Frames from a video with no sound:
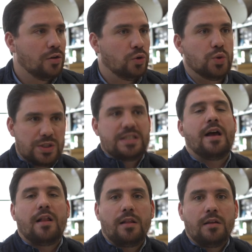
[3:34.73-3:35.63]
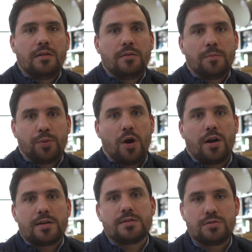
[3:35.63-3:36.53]
to sell
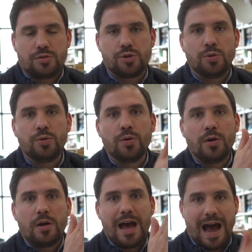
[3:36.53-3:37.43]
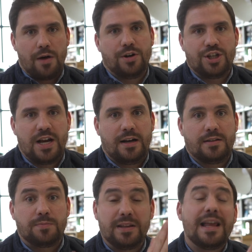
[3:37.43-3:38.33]
products through our
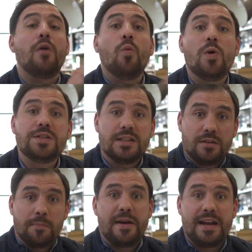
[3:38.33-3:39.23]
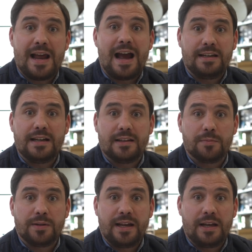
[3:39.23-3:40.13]
channels. But that wasn't the main idea at the
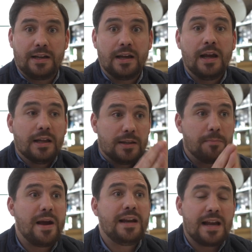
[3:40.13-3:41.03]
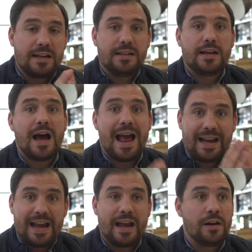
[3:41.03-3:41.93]
beginning. The main idea,
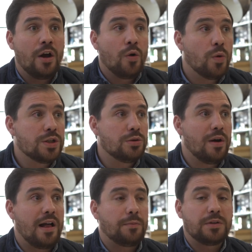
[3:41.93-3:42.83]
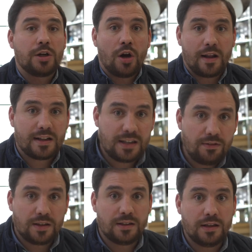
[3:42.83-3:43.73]
again, was to help the
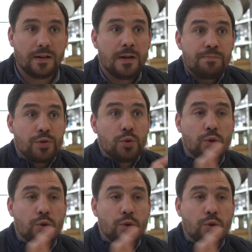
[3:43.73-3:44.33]
collectivity to